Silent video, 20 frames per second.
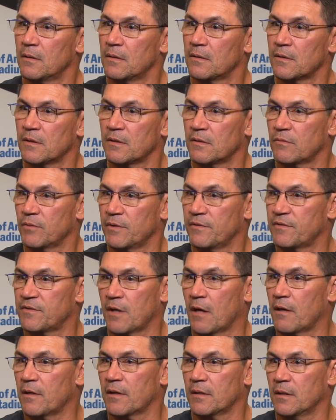since we
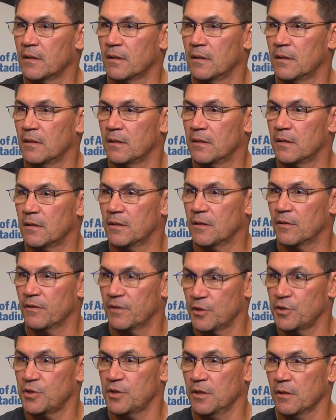started, you know,
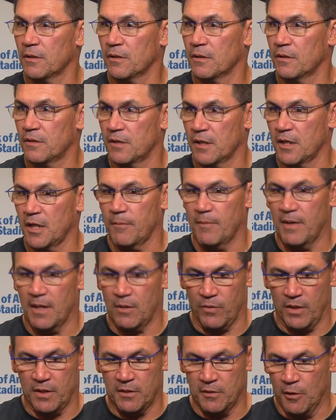this year. Think about
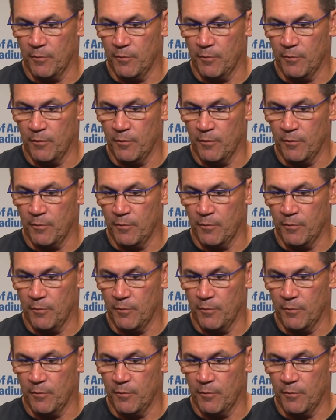it. We had the